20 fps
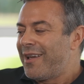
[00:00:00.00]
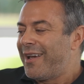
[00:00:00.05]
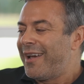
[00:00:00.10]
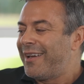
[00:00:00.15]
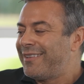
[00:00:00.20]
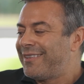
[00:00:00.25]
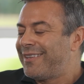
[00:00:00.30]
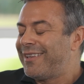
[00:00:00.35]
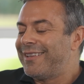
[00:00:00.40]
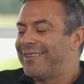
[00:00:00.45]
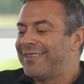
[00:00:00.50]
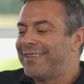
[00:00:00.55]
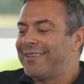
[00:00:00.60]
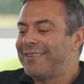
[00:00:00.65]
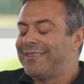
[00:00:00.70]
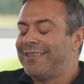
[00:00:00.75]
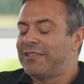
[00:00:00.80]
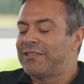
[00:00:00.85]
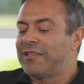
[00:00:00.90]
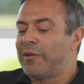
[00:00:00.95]
and the
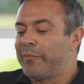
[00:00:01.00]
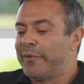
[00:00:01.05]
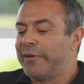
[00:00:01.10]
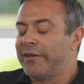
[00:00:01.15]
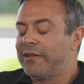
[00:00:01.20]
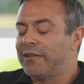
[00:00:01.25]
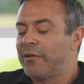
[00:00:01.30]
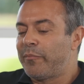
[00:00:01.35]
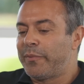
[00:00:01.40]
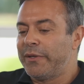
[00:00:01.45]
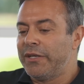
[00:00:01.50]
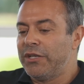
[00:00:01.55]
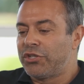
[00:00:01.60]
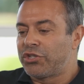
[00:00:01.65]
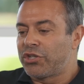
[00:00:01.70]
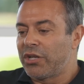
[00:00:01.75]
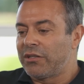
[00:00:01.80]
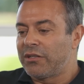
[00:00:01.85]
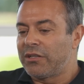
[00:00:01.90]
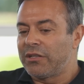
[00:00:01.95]
discipline in the
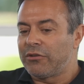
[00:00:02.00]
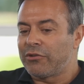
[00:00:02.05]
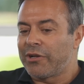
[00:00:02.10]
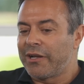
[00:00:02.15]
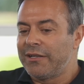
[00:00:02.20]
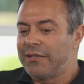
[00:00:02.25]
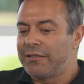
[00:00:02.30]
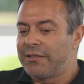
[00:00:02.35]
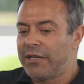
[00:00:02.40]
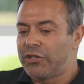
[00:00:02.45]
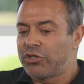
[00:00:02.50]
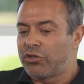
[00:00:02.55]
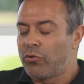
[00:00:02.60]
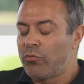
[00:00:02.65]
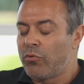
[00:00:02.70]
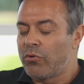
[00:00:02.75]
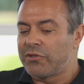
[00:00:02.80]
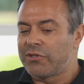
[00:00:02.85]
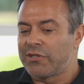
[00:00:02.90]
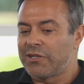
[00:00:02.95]
pitch and the
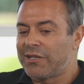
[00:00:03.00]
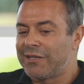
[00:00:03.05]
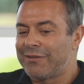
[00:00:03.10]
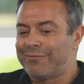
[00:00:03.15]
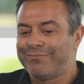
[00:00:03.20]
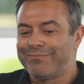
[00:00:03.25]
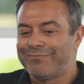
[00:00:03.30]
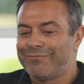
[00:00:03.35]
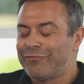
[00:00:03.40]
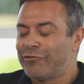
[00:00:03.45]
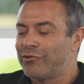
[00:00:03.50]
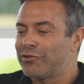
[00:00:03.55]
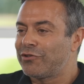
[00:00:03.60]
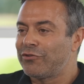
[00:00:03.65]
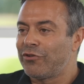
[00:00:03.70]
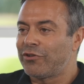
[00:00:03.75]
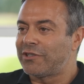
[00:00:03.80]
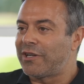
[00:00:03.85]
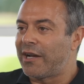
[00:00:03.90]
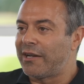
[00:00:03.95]
organization was
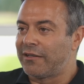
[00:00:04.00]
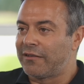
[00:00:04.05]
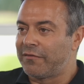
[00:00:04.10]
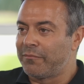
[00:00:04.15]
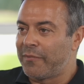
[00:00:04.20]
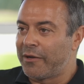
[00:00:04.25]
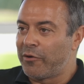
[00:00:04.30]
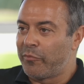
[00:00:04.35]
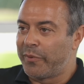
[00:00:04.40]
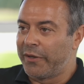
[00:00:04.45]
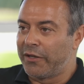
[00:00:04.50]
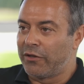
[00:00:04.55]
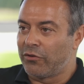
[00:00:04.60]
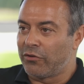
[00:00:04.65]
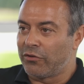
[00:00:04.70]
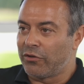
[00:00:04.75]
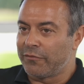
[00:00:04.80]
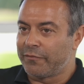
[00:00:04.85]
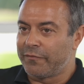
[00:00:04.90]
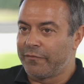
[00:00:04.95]
not right, in my
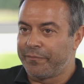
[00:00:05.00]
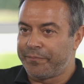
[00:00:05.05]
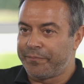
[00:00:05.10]
opinion.